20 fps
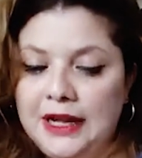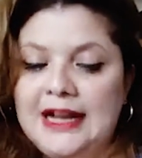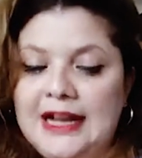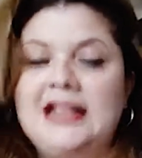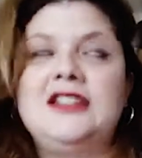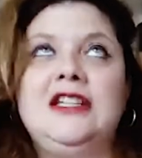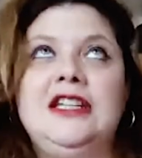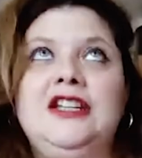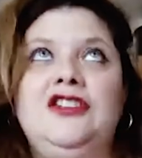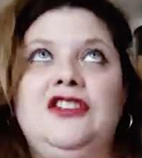
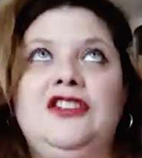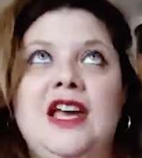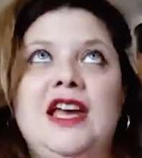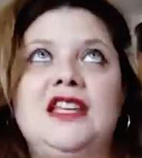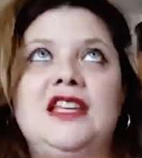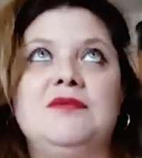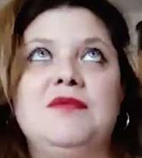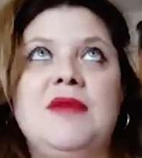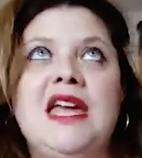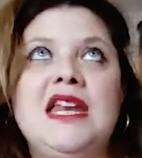actually
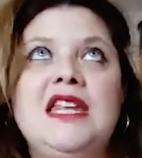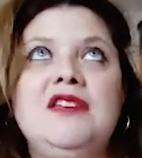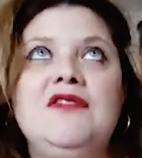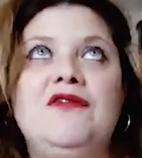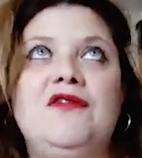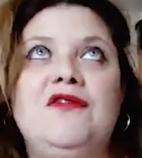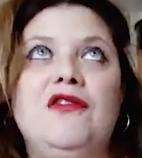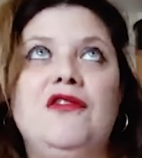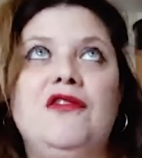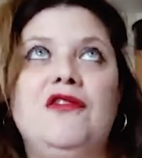shares many
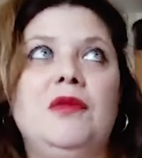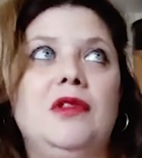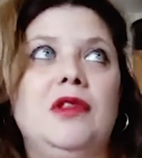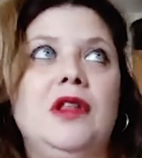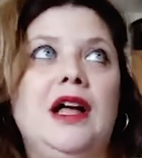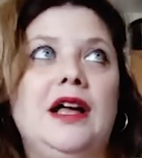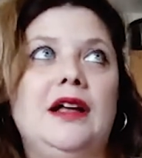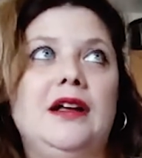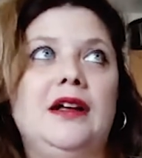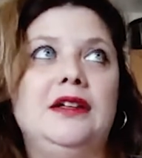
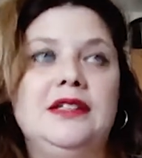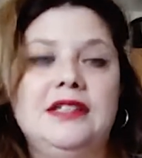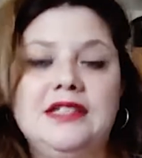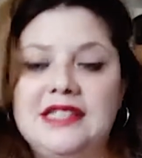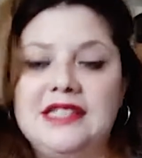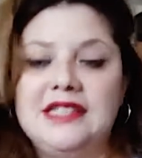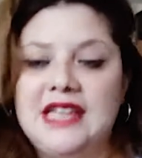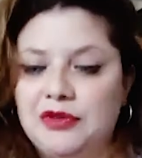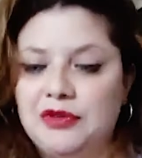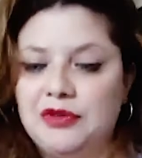formal
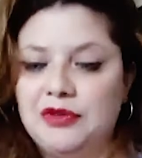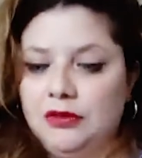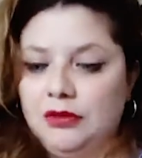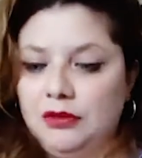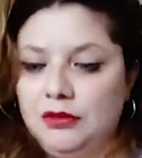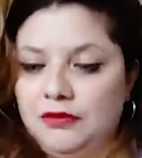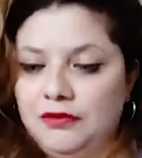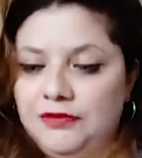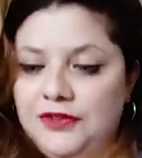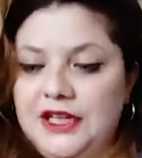
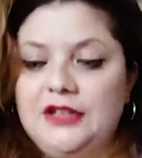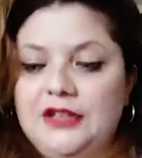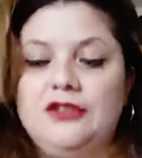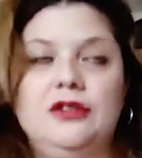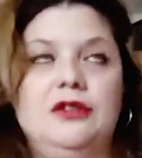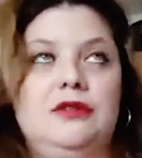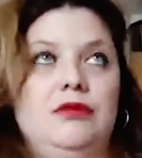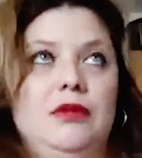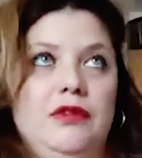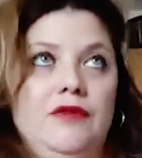conceptual
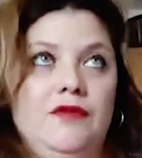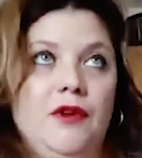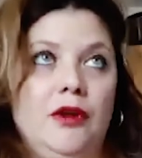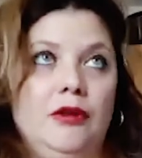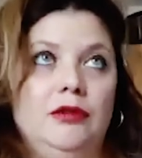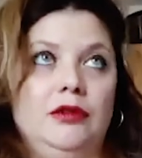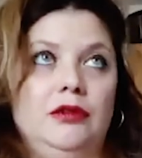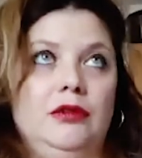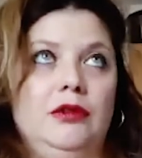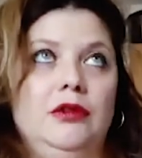features with
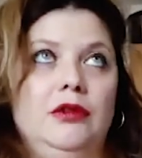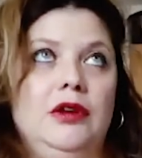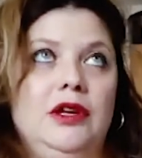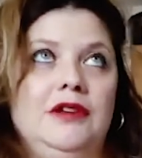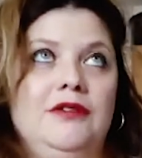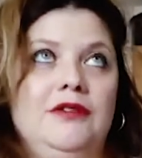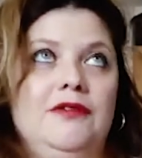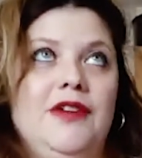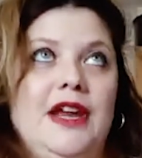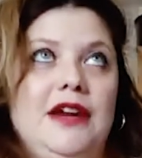folklore
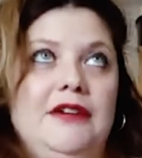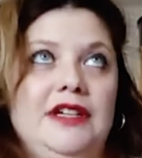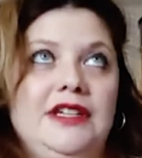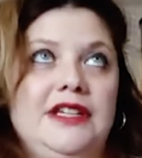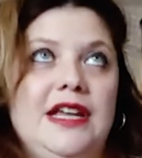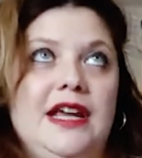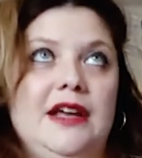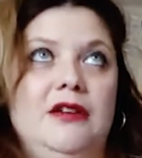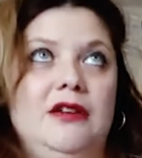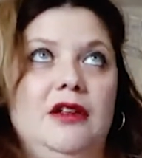and fairy
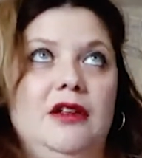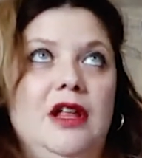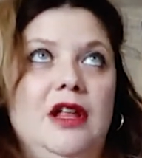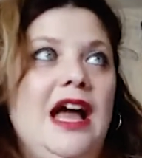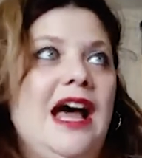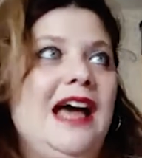tale